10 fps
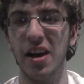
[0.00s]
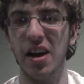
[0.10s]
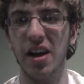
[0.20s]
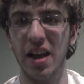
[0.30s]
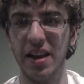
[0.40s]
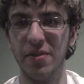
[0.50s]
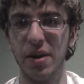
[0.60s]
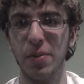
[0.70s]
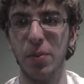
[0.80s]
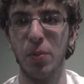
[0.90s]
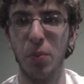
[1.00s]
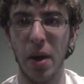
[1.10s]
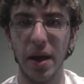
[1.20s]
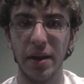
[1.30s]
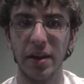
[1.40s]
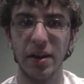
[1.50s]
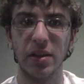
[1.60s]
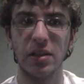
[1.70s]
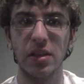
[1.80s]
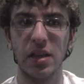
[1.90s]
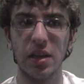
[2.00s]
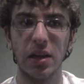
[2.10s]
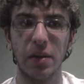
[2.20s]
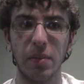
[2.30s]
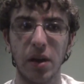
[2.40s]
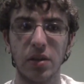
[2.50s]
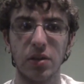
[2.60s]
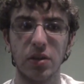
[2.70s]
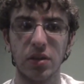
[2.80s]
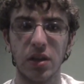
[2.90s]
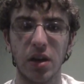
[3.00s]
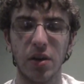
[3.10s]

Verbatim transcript: Uh, anyway, when uh, the uh, monsters,